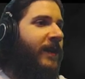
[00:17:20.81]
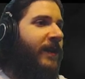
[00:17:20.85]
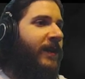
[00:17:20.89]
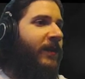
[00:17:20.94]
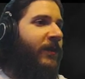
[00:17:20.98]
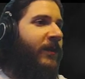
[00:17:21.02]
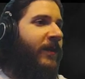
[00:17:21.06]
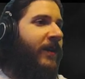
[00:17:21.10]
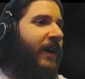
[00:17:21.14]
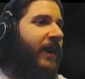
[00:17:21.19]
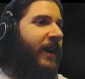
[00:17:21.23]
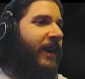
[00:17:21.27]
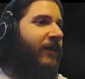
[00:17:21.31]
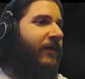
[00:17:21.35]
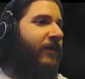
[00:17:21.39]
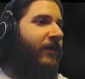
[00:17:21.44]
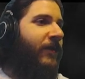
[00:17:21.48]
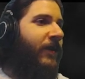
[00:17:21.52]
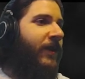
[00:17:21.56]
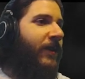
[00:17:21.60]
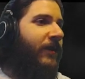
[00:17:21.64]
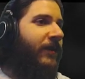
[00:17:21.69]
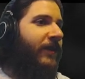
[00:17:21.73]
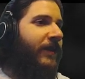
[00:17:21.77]
You can't
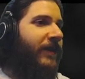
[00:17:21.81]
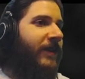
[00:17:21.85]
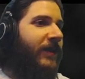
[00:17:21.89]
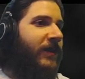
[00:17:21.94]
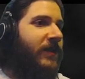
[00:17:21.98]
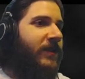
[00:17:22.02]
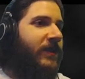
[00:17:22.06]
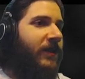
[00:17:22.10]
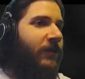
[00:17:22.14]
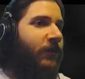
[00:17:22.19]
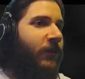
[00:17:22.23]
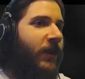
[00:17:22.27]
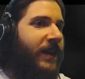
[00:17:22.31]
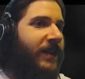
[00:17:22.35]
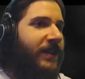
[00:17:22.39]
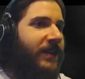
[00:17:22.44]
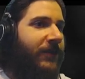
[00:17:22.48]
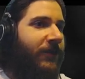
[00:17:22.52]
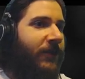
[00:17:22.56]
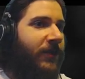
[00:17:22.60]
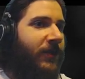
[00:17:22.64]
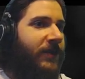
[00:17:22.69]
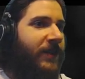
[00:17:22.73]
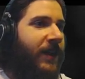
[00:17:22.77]
feel that this is a waste
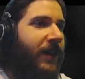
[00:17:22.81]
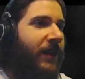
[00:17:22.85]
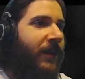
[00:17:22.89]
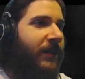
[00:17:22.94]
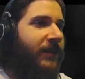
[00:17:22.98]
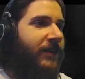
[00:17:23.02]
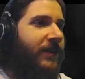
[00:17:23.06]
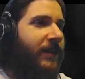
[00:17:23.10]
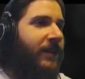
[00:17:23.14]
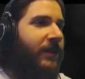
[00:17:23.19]
of your talent,